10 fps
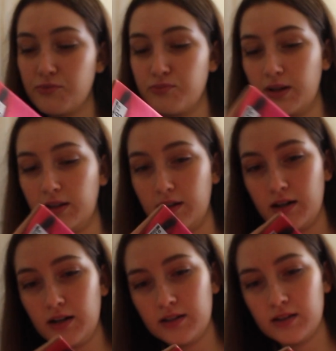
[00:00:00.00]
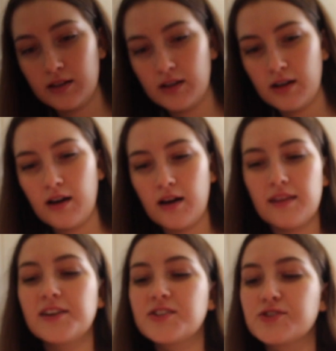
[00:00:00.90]
thriller.
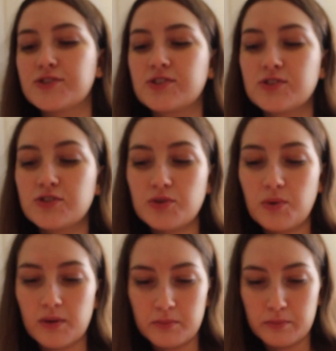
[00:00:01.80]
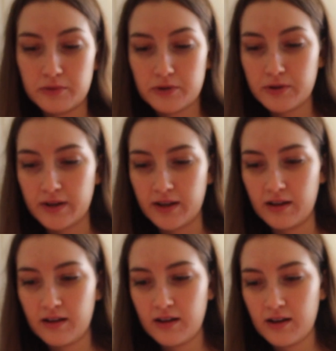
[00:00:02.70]
There's a storm brewing.
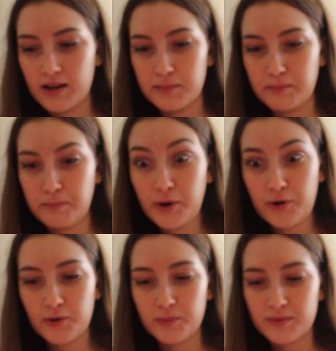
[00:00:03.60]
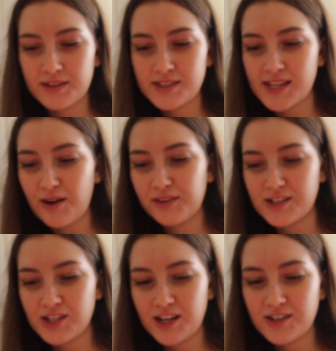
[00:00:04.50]
Boom! The sound
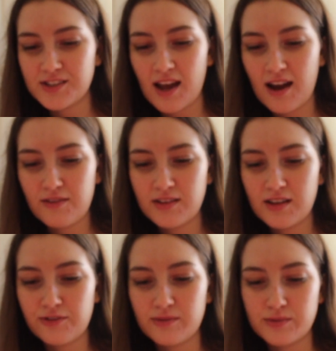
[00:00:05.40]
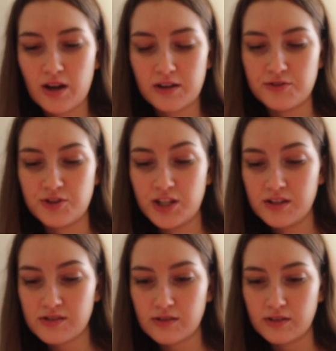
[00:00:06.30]
that changes everything from Dr.
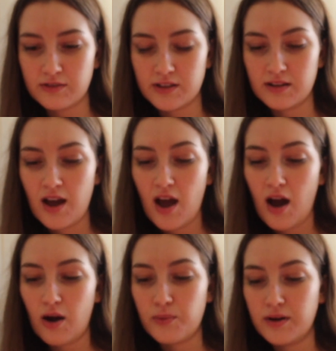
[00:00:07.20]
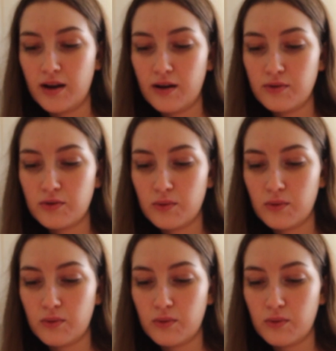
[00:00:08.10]
Gina Sullivan, a renowned